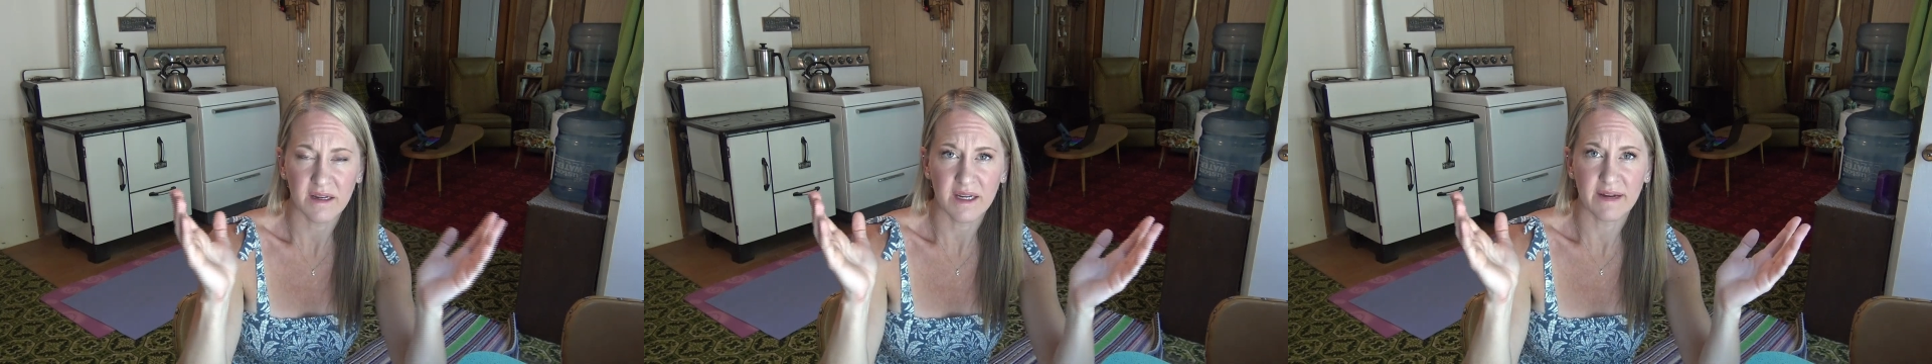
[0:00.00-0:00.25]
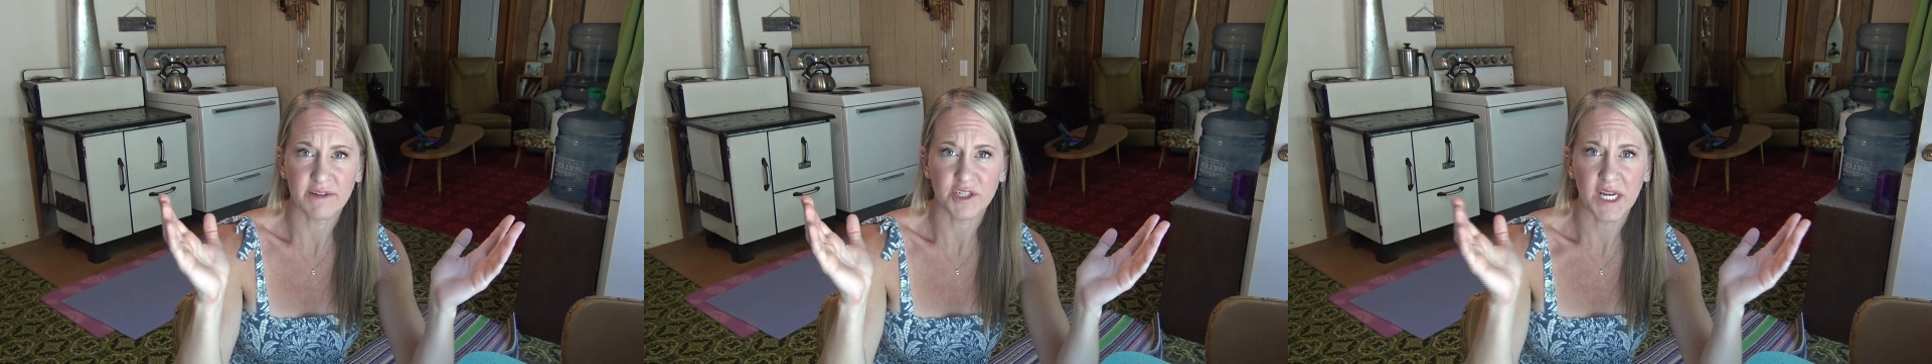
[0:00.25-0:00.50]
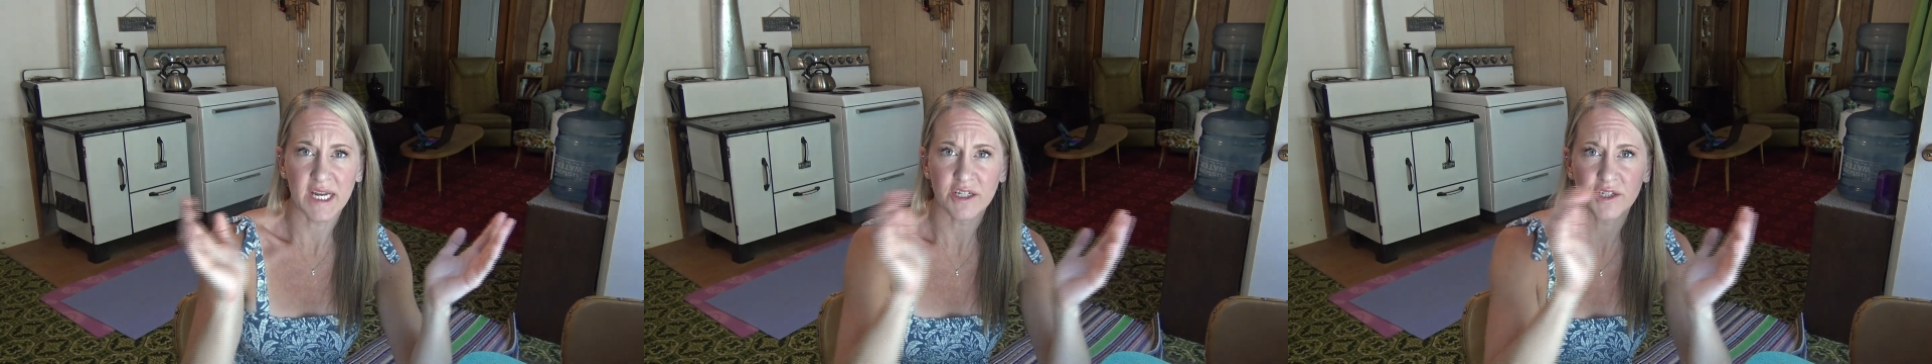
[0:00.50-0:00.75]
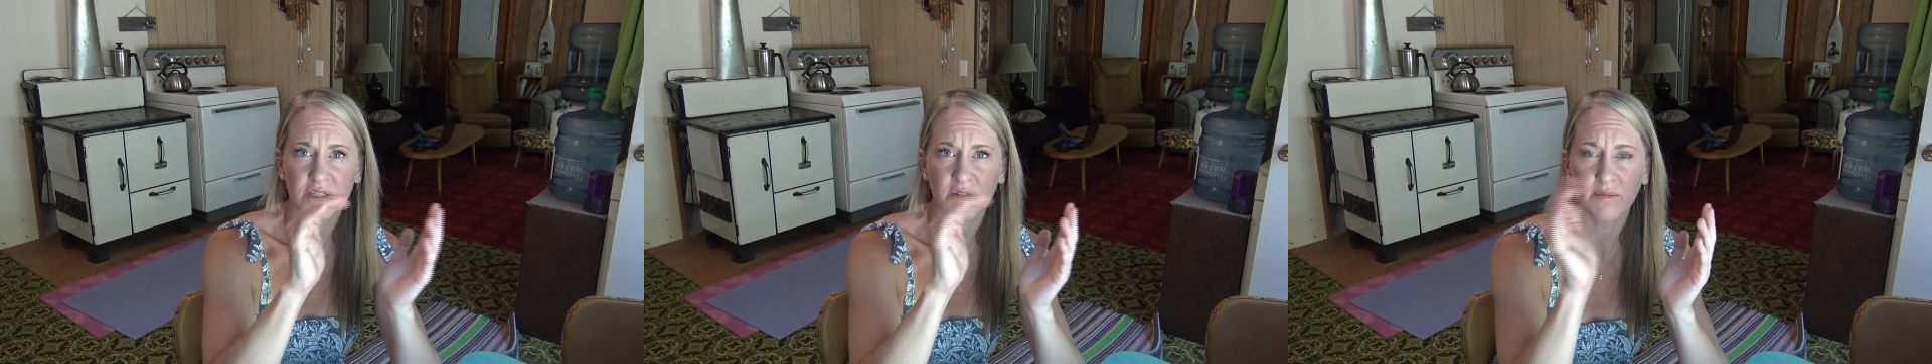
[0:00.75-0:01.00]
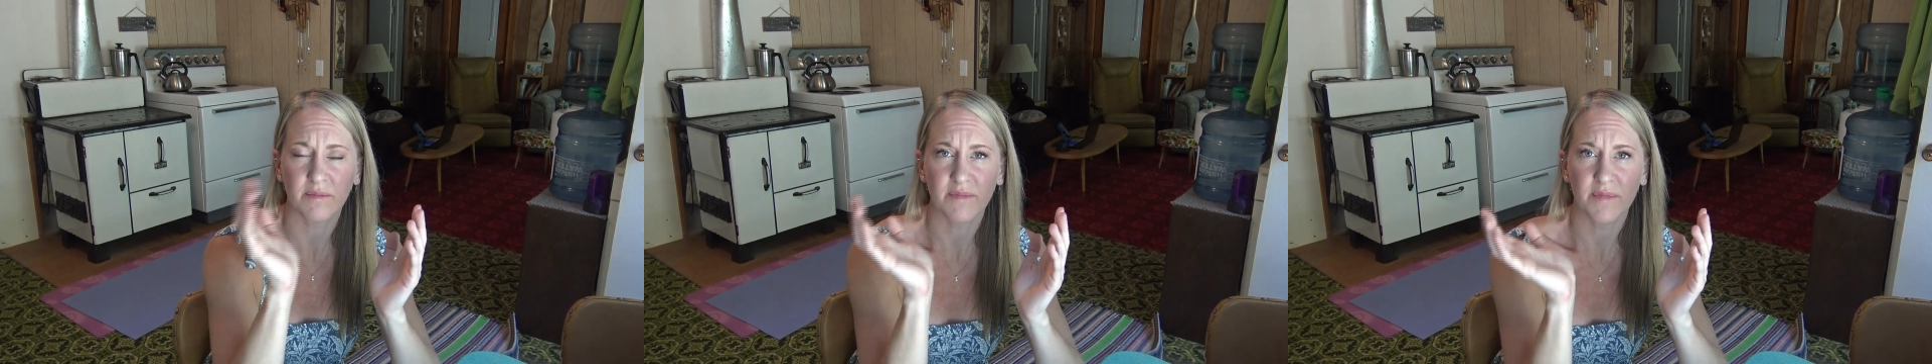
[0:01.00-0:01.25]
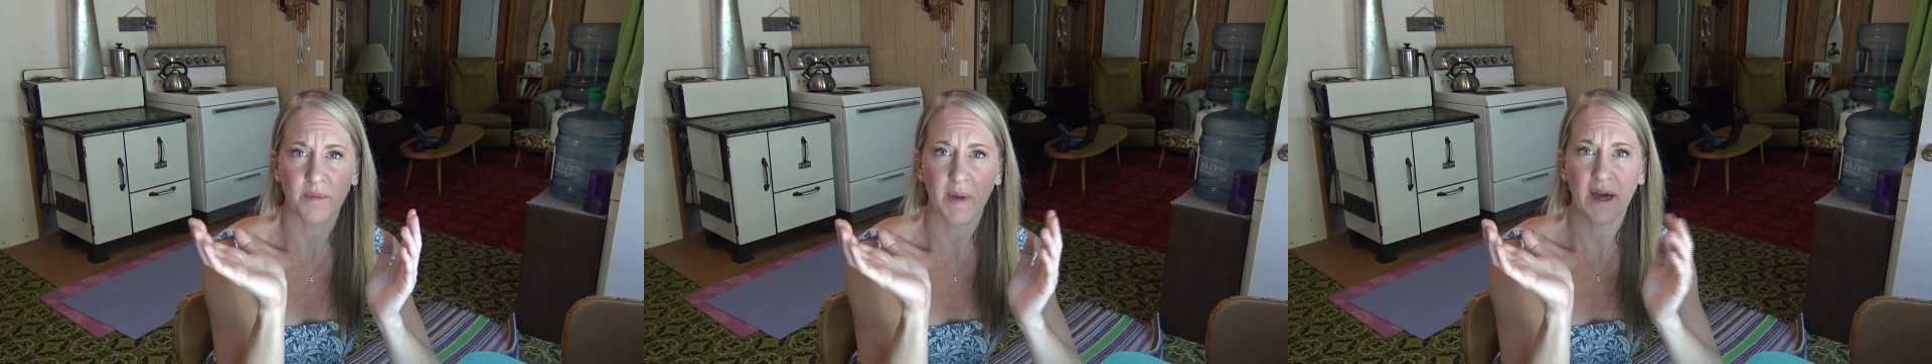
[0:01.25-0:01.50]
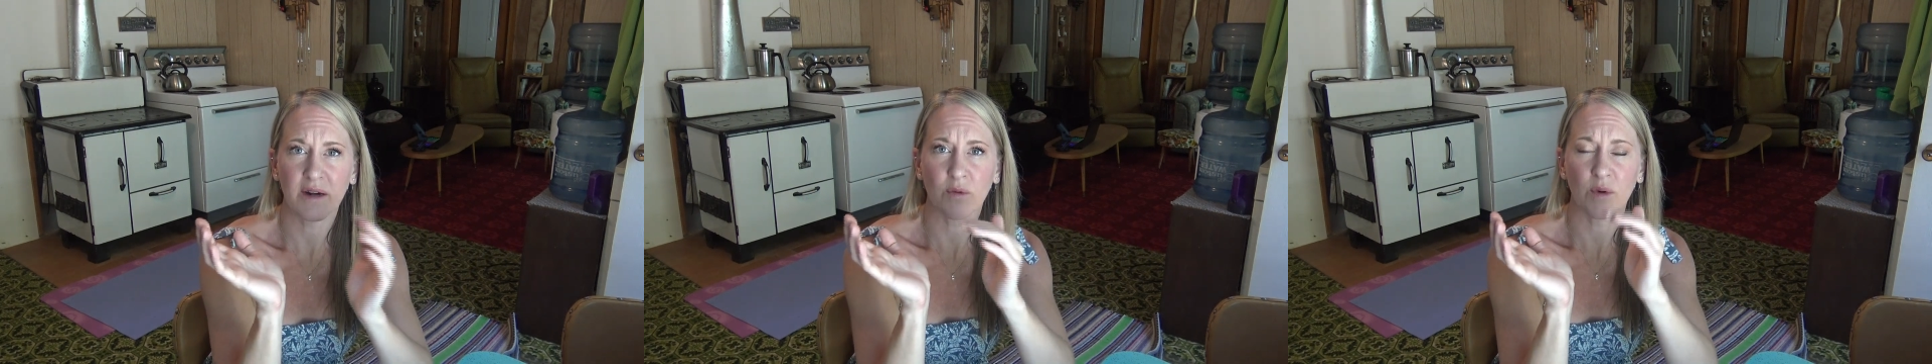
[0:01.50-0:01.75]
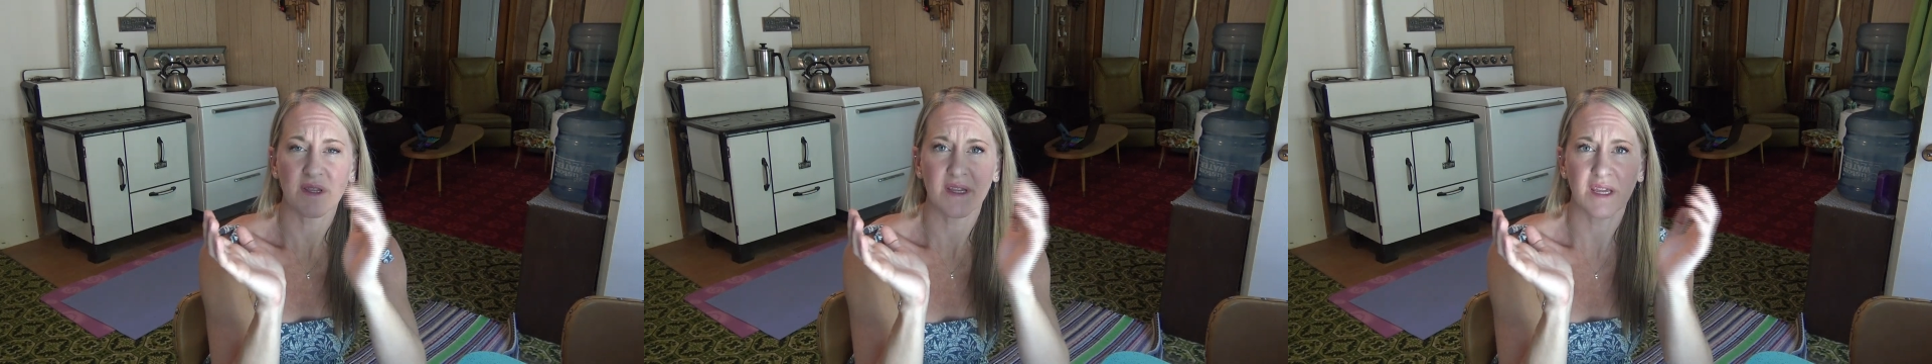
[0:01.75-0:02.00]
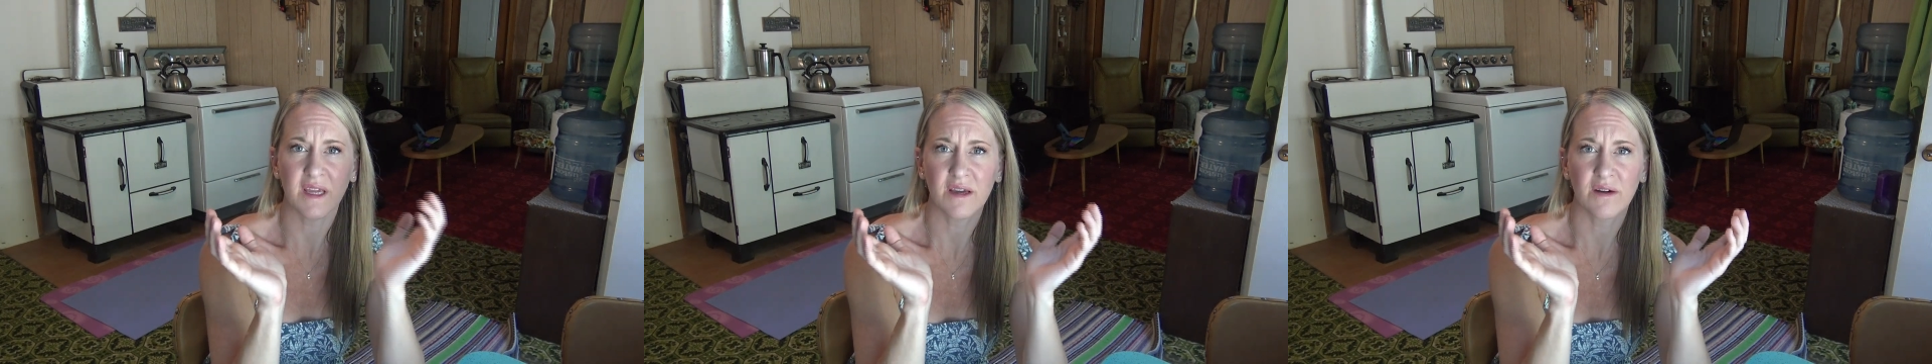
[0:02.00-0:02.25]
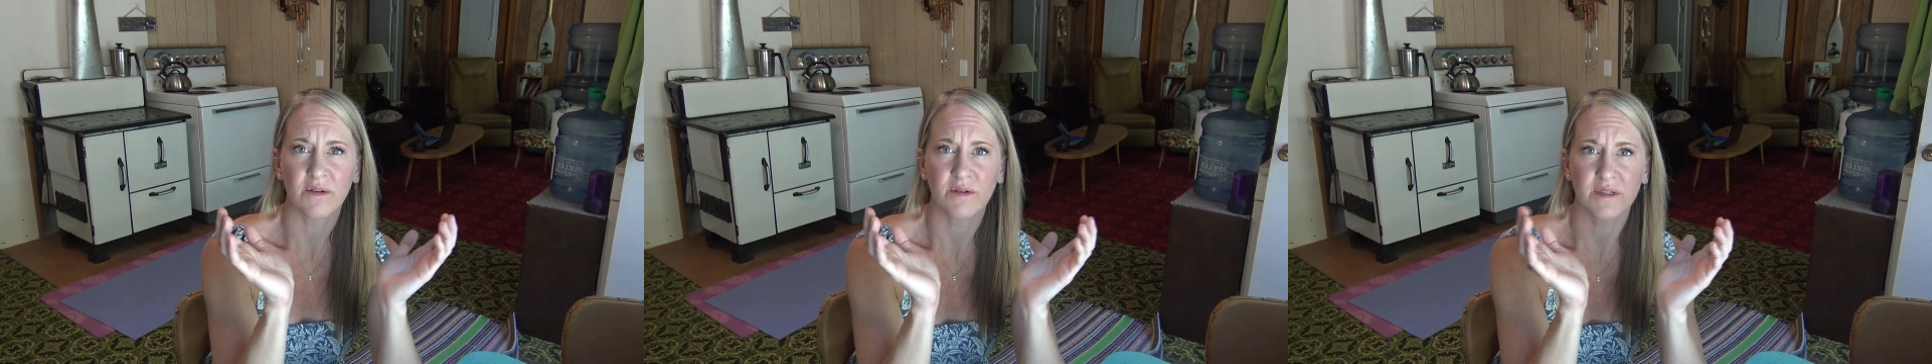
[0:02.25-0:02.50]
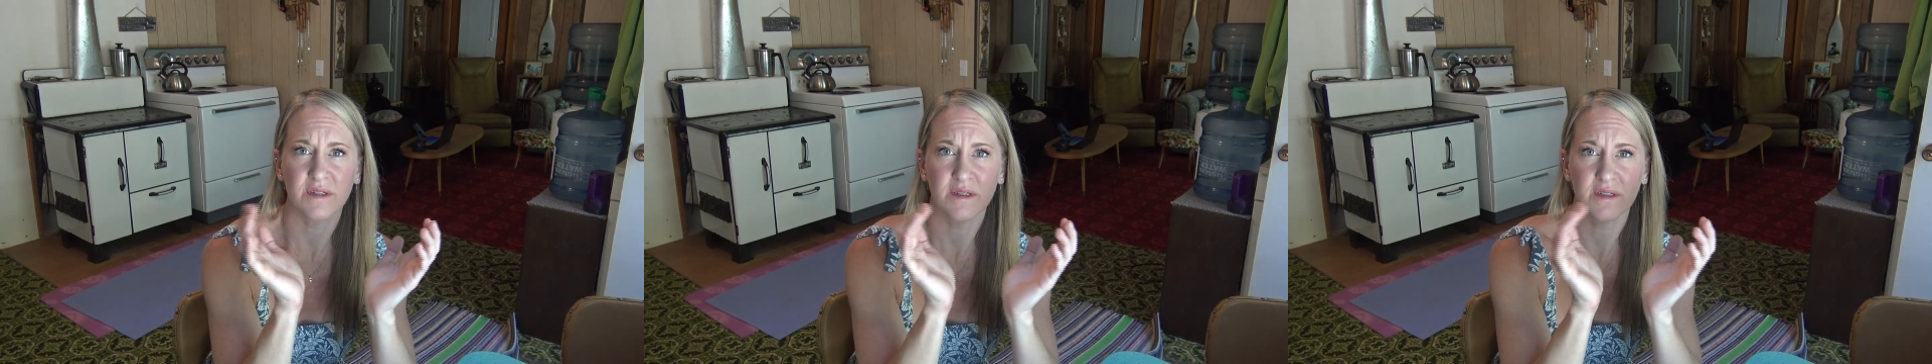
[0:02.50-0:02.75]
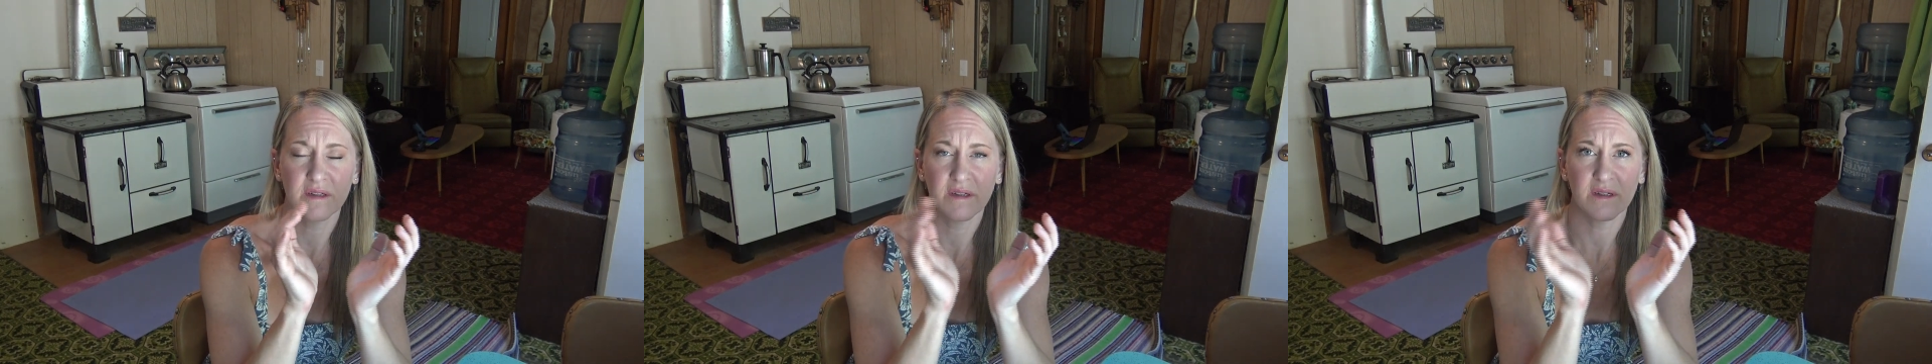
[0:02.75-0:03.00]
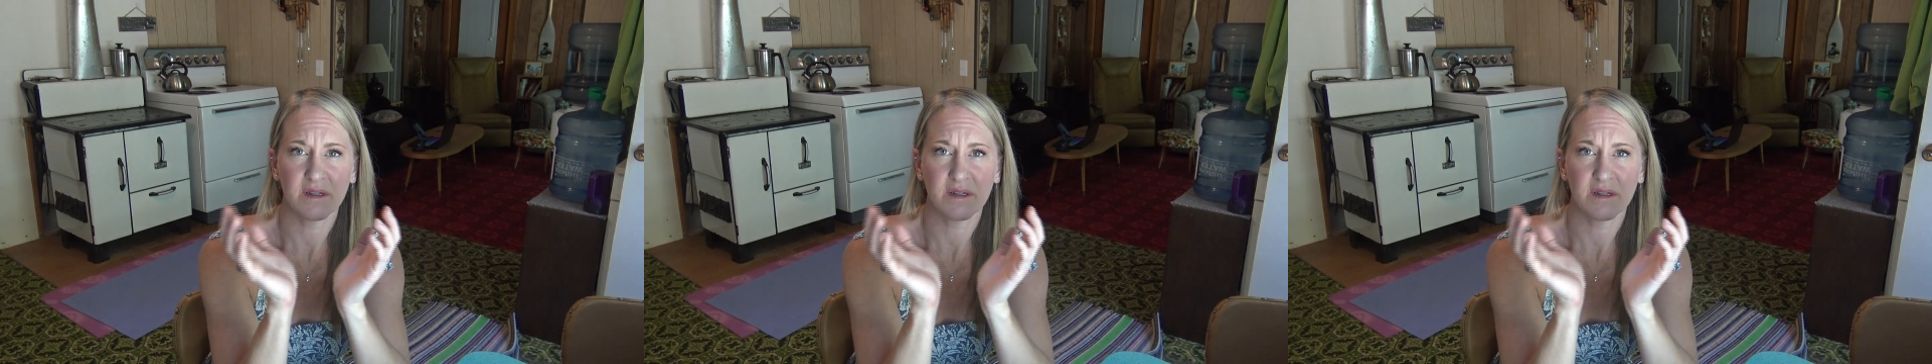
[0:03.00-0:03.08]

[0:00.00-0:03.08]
never changes, no matter what the ego is